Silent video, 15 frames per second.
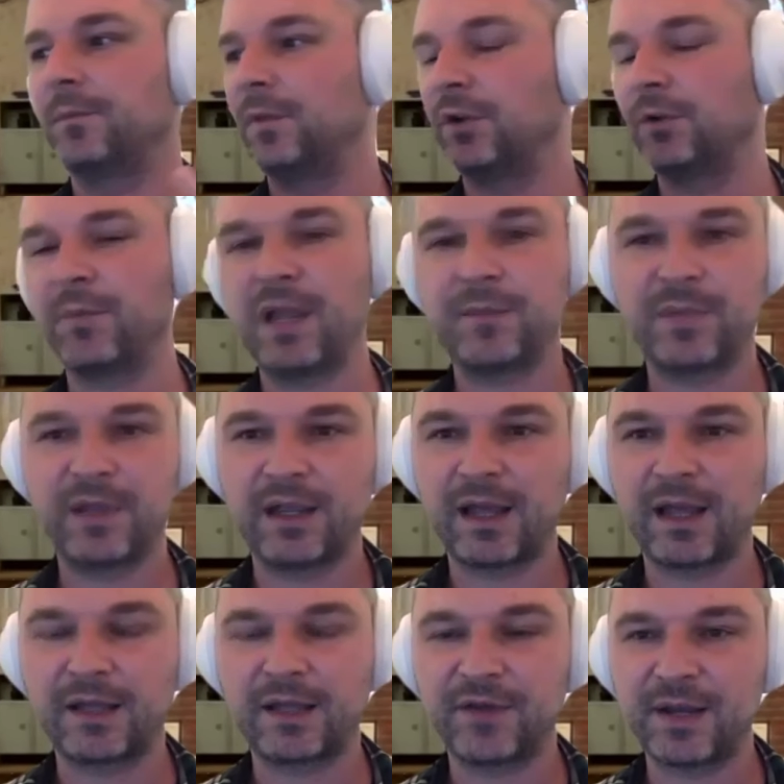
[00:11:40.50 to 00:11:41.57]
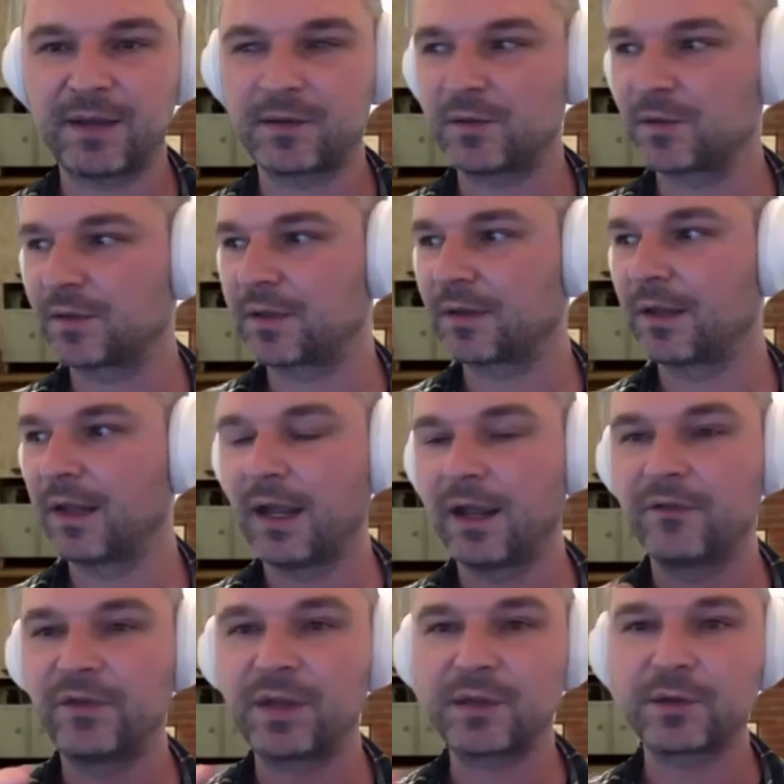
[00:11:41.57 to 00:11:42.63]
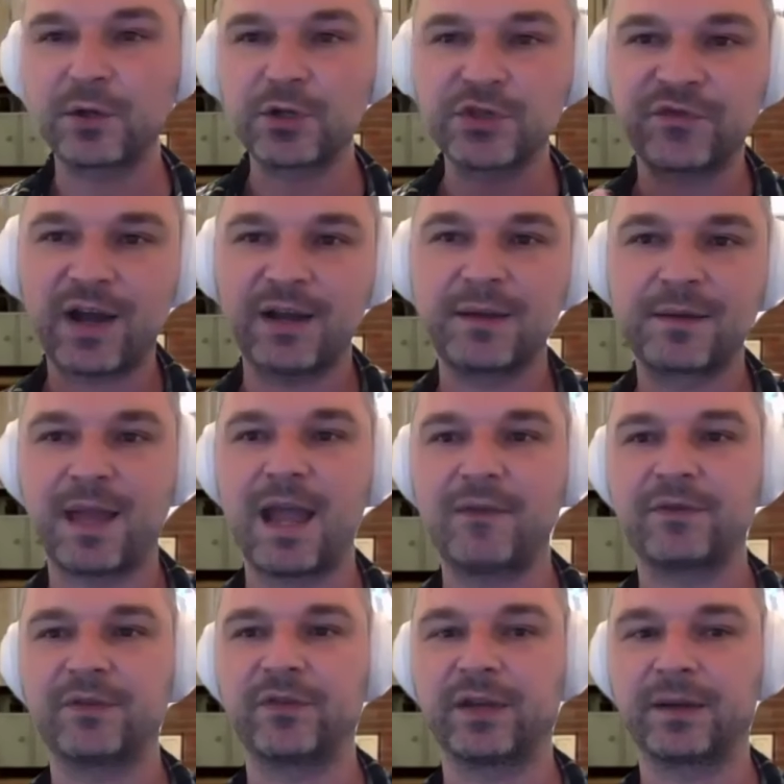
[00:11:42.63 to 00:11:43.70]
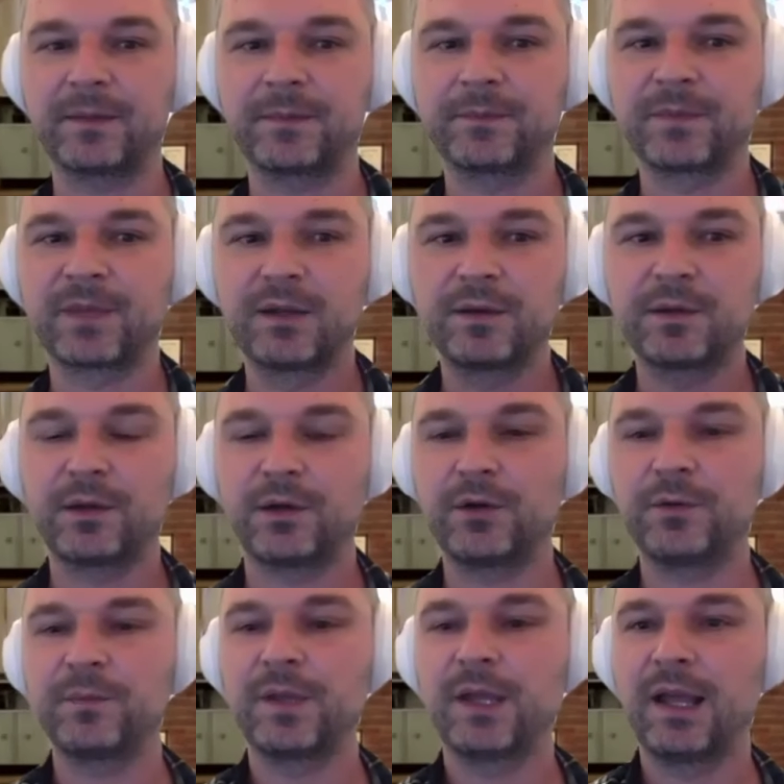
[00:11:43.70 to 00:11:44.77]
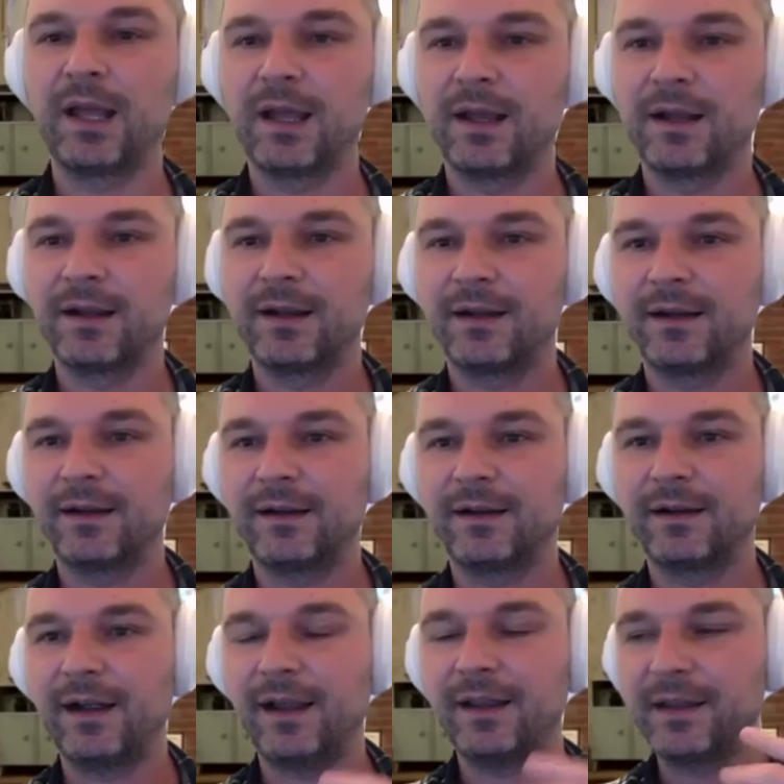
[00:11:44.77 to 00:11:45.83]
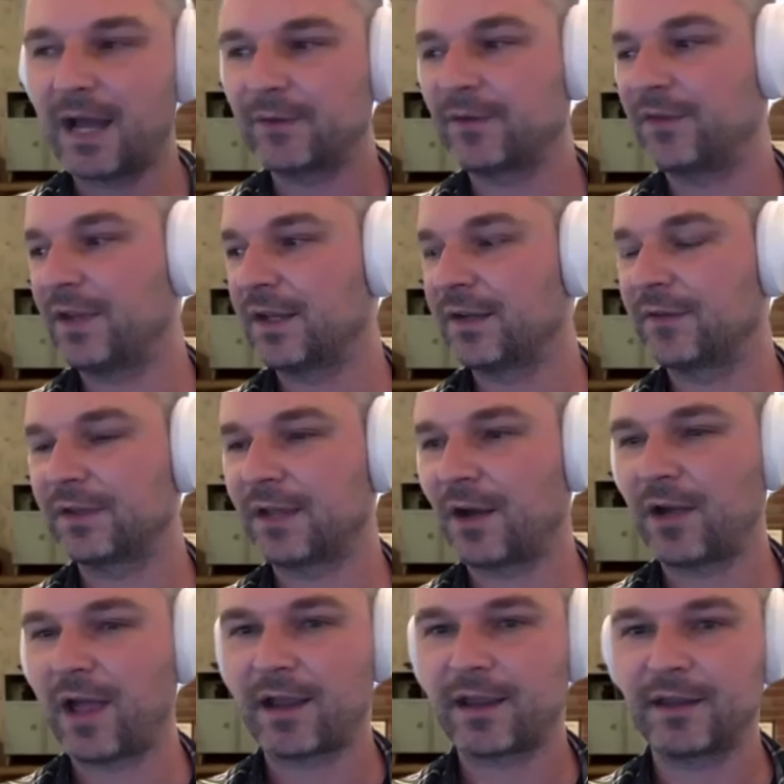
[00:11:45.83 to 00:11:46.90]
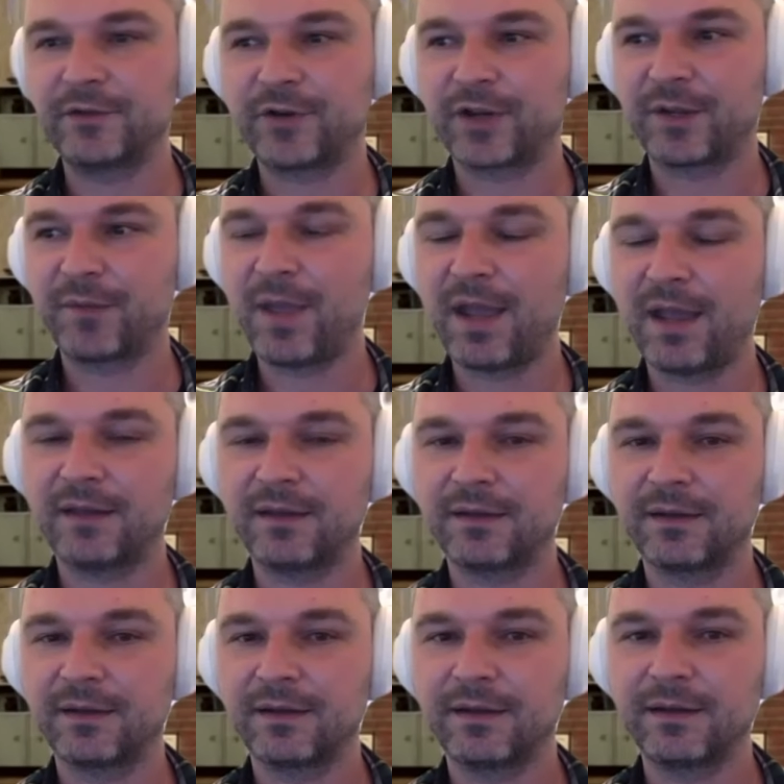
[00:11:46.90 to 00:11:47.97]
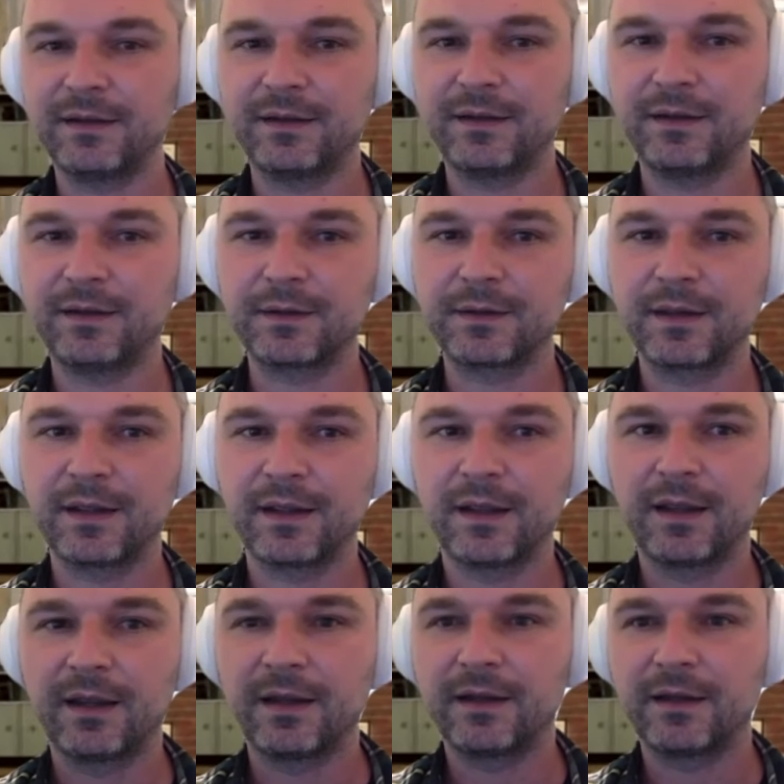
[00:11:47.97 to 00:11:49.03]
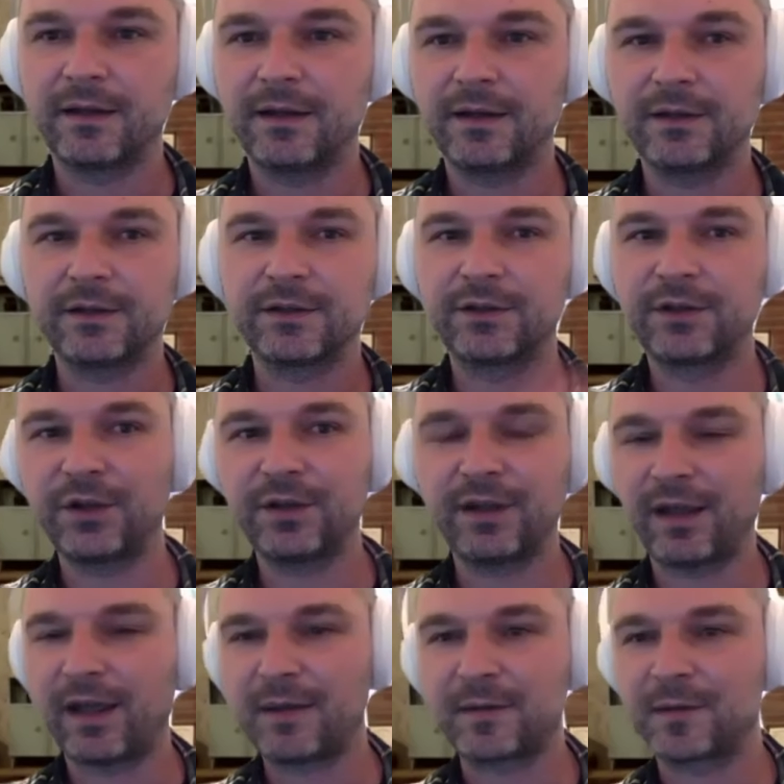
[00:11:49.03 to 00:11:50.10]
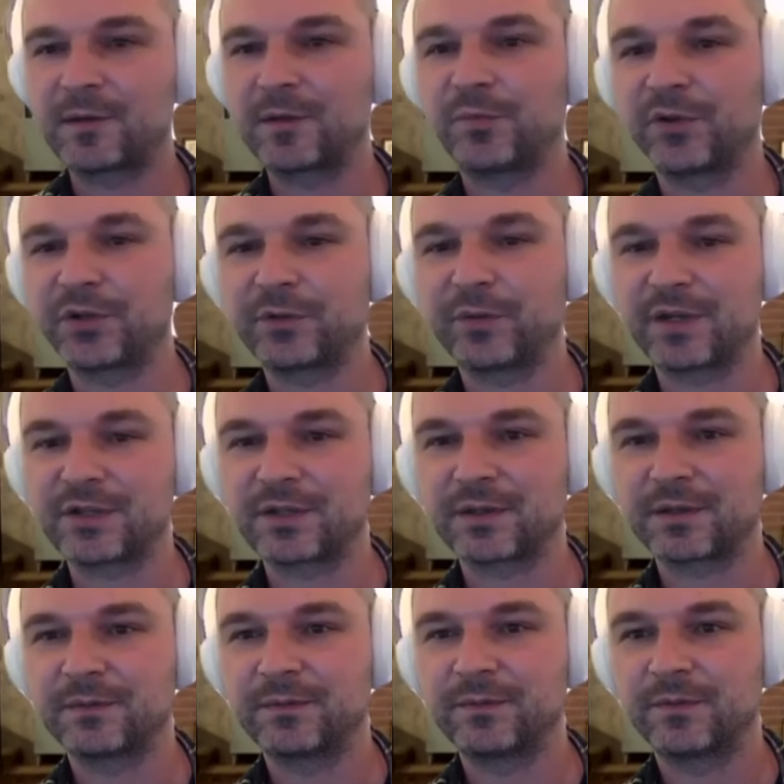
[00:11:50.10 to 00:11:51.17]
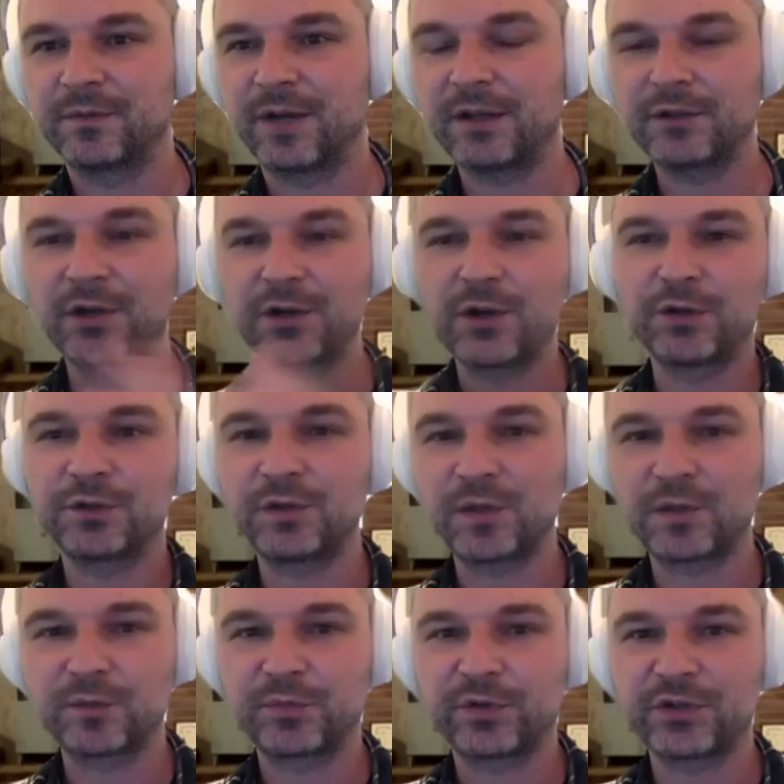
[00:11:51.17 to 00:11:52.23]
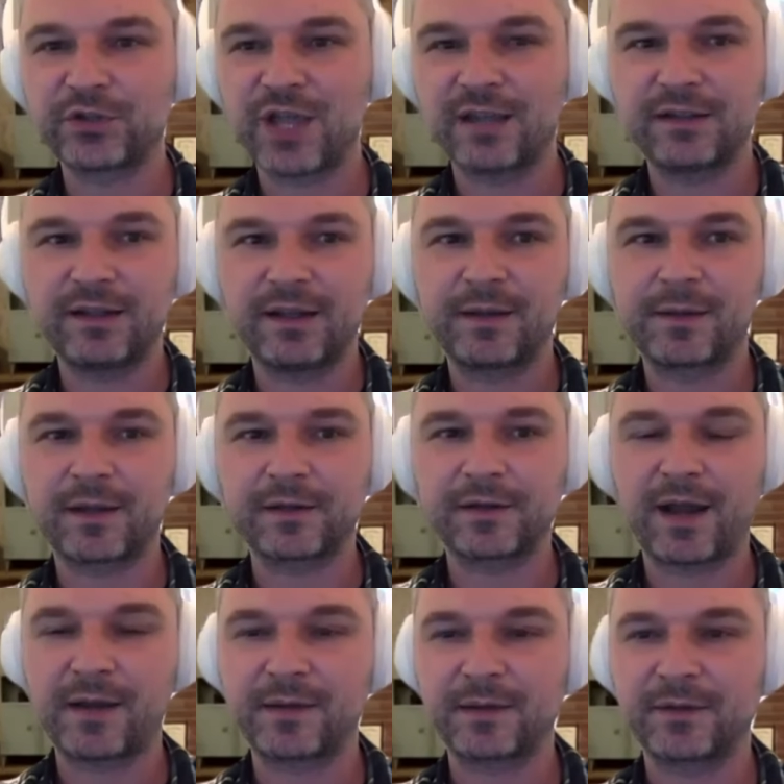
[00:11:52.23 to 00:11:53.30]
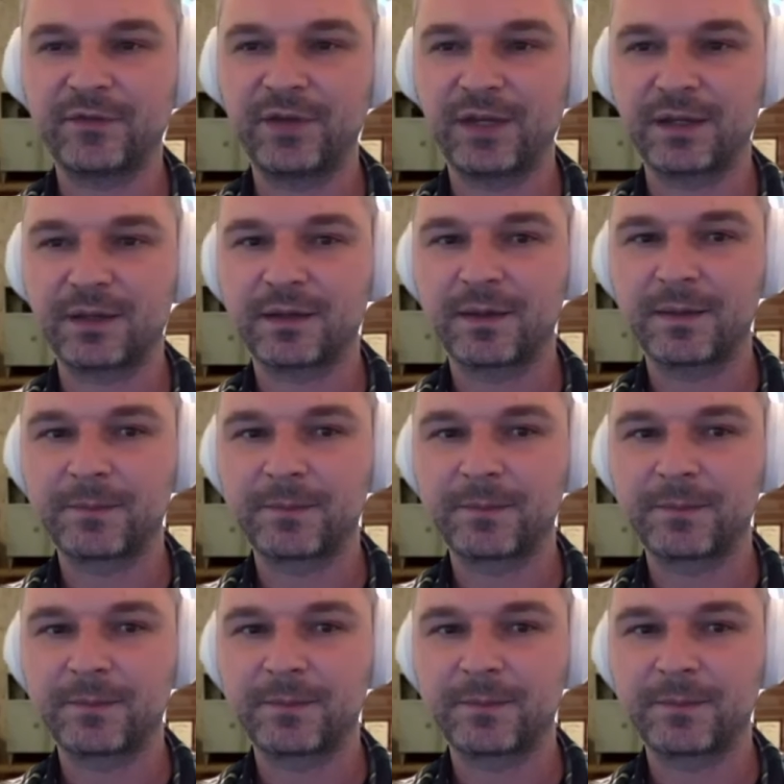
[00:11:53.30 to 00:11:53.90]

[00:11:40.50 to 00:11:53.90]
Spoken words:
maybe advanced users. The search finds everything. So another thing that I can recommend is don't answer support questions, right? Don't go to your support channel and start answering things.